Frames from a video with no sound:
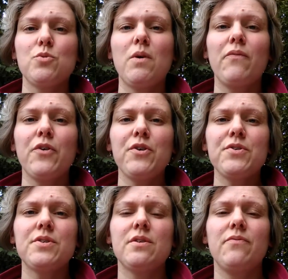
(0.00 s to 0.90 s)
So my
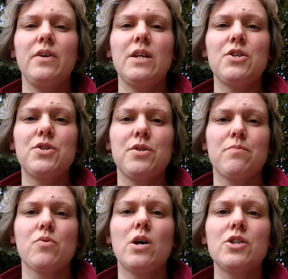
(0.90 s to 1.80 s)
first finished
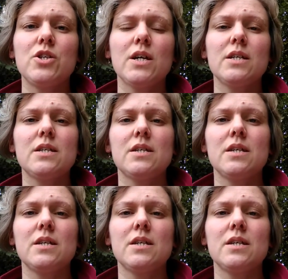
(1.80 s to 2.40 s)
project